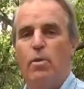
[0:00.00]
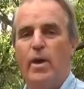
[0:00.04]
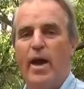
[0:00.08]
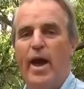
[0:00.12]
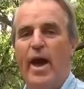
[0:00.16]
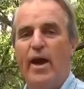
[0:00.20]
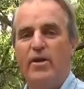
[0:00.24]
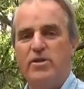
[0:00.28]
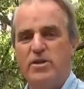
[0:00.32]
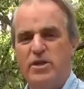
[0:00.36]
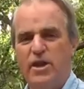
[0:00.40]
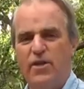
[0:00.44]

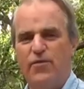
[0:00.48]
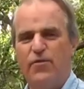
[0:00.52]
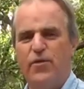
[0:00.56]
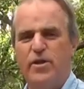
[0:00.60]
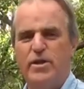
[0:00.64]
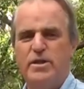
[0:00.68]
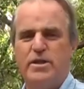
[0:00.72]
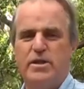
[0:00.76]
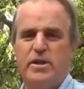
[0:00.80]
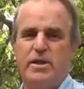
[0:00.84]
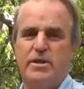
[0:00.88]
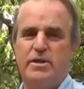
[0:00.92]
our
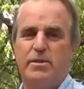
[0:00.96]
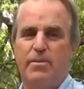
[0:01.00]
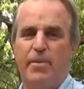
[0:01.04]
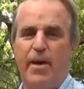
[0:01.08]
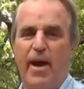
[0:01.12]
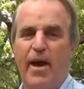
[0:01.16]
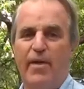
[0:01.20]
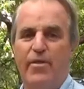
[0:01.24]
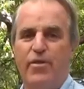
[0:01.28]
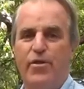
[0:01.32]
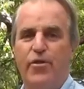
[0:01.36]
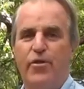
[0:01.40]
difference is
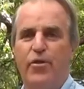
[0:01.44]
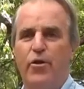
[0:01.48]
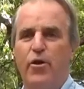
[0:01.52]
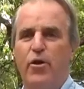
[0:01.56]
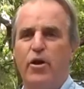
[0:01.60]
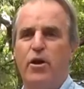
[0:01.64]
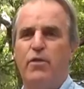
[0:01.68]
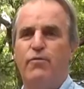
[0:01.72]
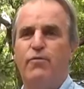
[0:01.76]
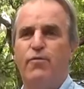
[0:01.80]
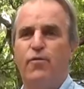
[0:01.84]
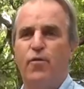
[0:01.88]
about
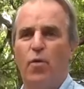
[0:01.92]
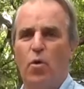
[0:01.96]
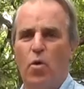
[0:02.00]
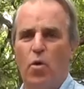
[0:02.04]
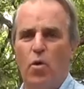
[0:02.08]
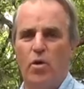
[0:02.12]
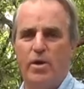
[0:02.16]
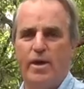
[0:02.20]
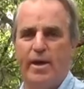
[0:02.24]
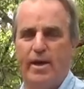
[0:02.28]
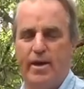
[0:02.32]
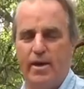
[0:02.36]

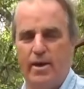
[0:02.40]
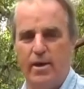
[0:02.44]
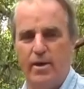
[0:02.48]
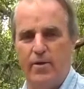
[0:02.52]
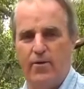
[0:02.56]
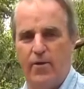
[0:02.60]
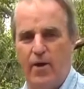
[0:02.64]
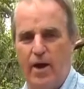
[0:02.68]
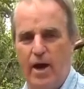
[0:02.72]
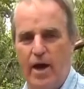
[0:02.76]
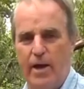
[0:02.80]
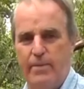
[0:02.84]
34
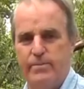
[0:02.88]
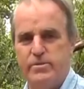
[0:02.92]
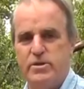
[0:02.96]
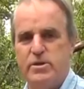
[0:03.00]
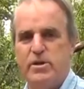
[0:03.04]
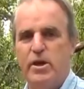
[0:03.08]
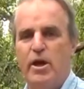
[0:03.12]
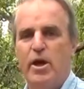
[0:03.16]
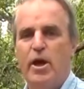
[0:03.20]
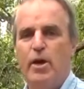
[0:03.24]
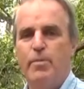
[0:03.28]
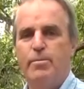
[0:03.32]
kilograms
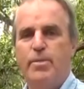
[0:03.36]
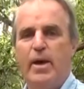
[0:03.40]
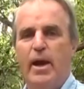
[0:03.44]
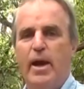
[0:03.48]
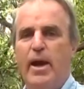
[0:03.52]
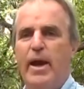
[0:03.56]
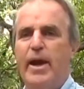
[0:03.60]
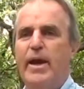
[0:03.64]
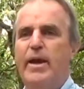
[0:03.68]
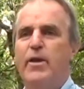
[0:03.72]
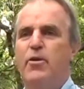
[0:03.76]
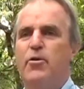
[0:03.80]
per
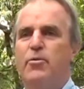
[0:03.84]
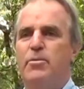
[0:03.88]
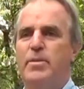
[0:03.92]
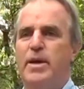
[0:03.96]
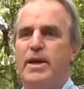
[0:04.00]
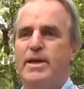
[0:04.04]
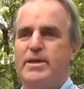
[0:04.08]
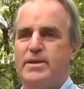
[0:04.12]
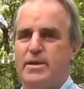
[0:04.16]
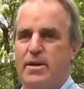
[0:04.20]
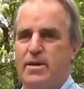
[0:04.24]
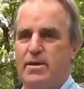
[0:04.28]
lineal
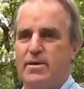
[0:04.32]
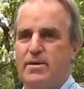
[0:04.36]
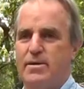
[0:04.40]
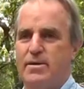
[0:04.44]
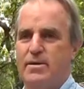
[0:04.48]
metre.